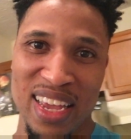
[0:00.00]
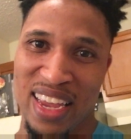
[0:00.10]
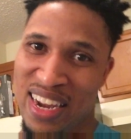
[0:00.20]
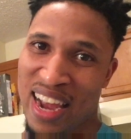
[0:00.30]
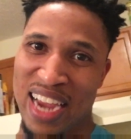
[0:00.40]

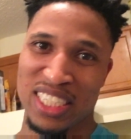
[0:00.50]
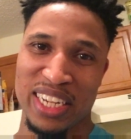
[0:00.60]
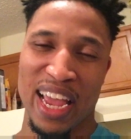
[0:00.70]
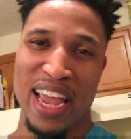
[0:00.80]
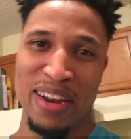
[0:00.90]
And it
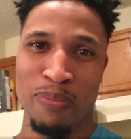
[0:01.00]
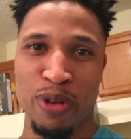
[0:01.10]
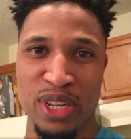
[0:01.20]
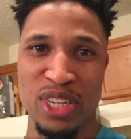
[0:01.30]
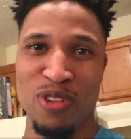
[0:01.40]
actually had
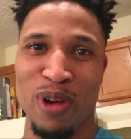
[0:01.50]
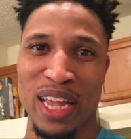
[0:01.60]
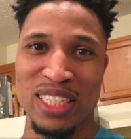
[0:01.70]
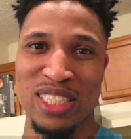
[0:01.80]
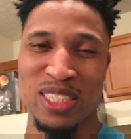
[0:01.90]
pretty good
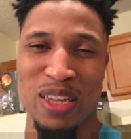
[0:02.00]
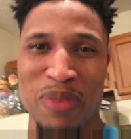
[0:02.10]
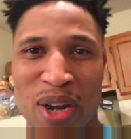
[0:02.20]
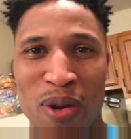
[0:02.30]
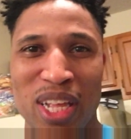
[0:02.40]
ratings. I
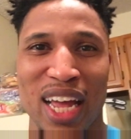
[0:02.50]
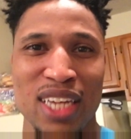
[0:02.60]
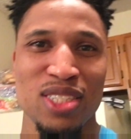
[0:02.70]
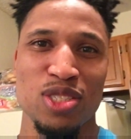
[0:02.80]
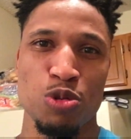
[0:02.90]
mean, only like
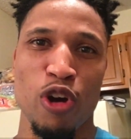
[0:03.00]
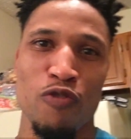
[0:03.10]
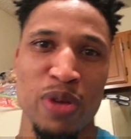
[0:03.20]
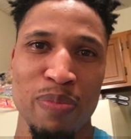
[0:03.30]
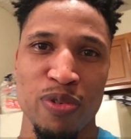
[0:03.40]

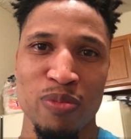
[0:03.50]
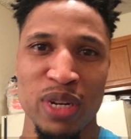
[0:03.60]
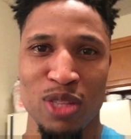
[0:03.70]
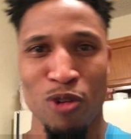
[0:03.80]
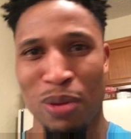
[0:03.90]
12 people,
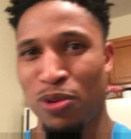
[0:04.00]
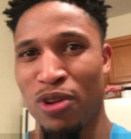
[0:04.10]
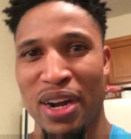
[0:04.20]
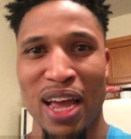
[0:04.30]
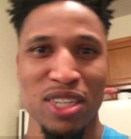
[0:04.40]
but the one I'm
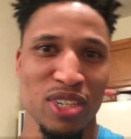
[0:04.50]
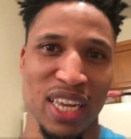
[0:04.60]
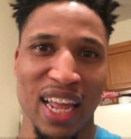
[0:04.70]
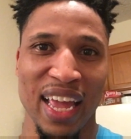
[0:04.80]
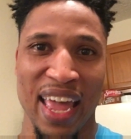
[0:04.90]
doing now has only
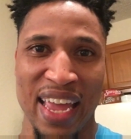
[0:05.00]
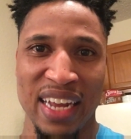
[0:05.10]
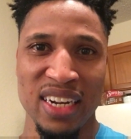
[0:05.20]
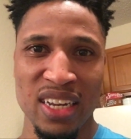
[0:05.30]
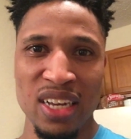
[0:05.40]
got like 8.
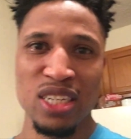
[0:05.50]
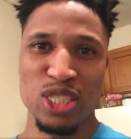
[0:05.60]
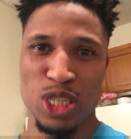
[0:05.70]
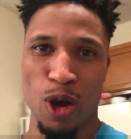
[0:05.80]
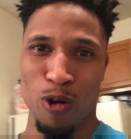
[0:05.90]

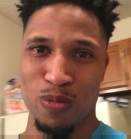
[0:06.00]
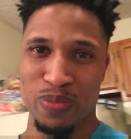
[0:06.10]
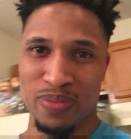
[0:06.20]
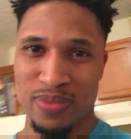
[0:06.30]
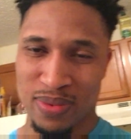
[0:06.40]
So,
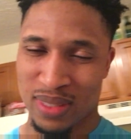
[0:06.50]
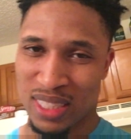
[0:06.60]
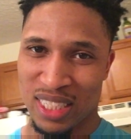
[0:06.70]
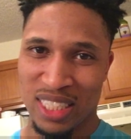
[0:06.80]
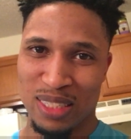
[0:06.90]

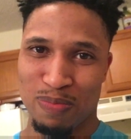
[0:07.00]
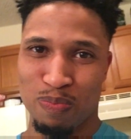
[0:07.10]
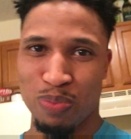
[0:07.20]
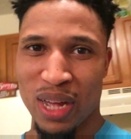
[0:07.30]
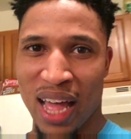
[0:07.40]

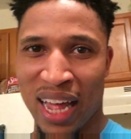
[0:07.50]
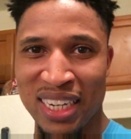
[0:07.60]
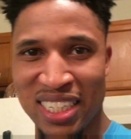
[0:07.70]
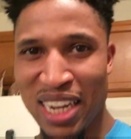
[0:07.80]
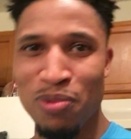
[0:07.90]
but I
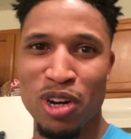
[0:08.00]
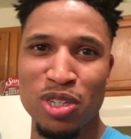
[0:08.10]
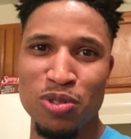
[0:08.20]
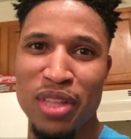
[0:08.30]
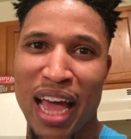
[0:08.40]
didn't want
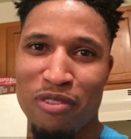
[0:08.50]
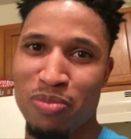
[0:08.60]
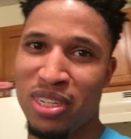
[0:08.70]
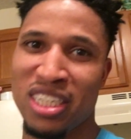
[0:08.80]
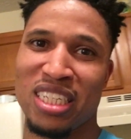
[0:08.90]
to do that one
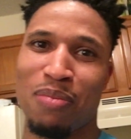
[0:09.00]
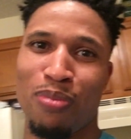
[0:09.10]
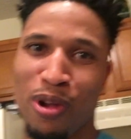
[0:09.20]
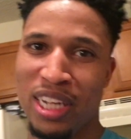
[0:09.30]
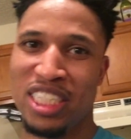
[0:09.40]
because I'm
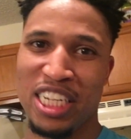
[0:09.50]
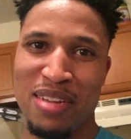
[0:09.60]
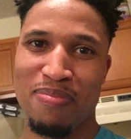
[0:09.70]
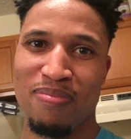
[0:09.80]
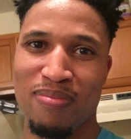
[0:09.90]
pretty cheap.